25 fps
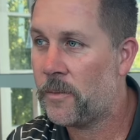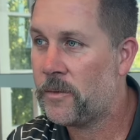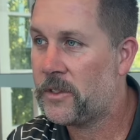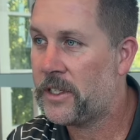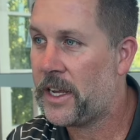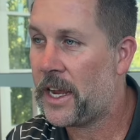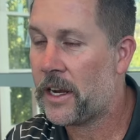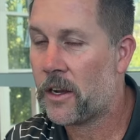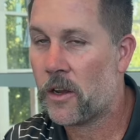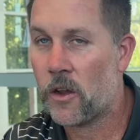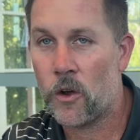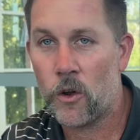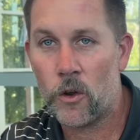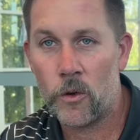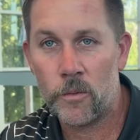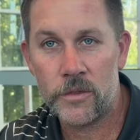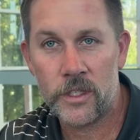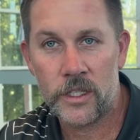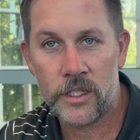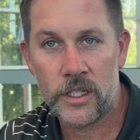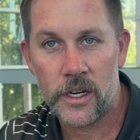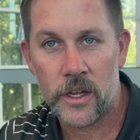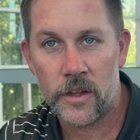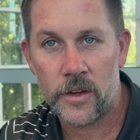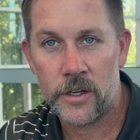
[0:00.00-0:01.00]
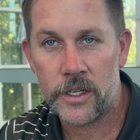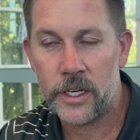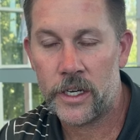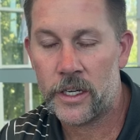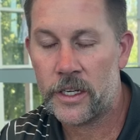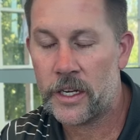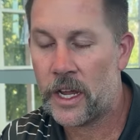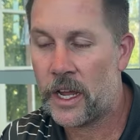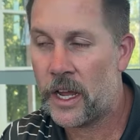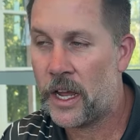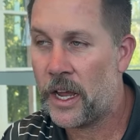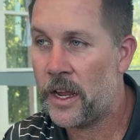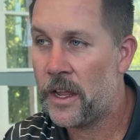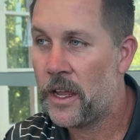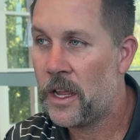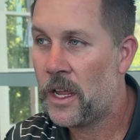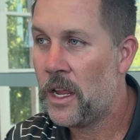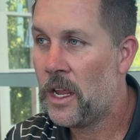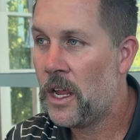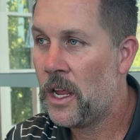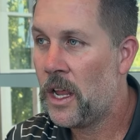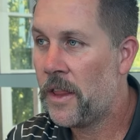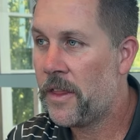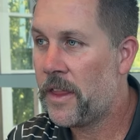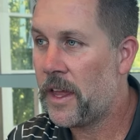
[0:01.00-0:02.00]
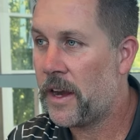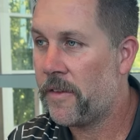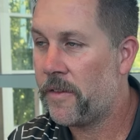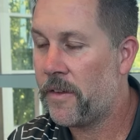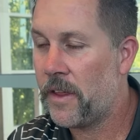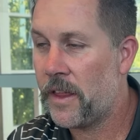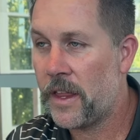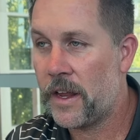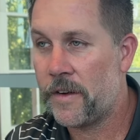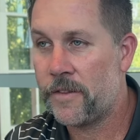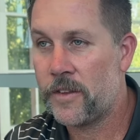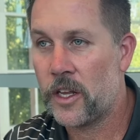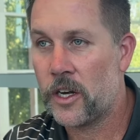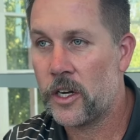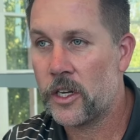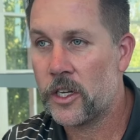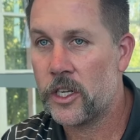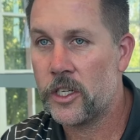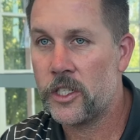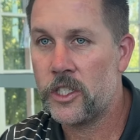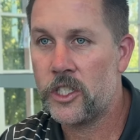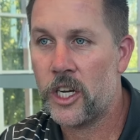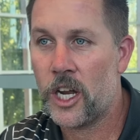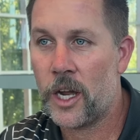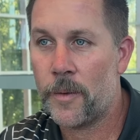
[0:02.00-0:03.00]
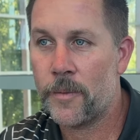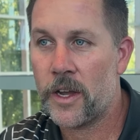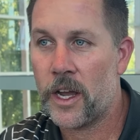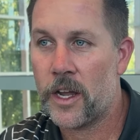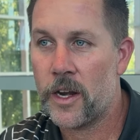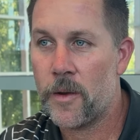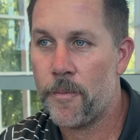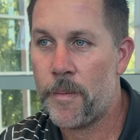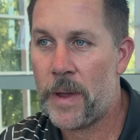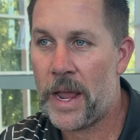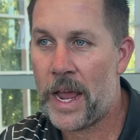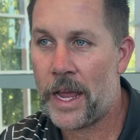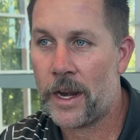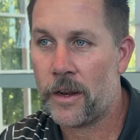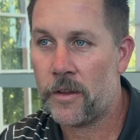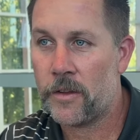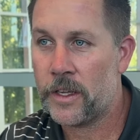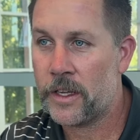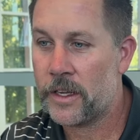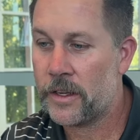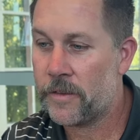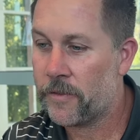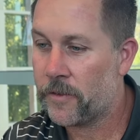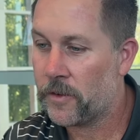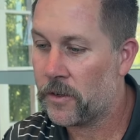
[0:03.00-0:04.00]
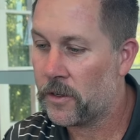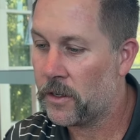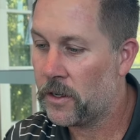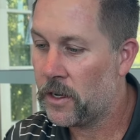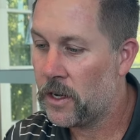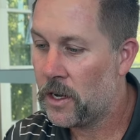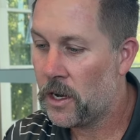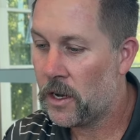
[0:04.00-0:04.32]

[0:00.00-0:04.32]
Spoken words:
Zach Combs is another young guy that have done a good job kind of battling for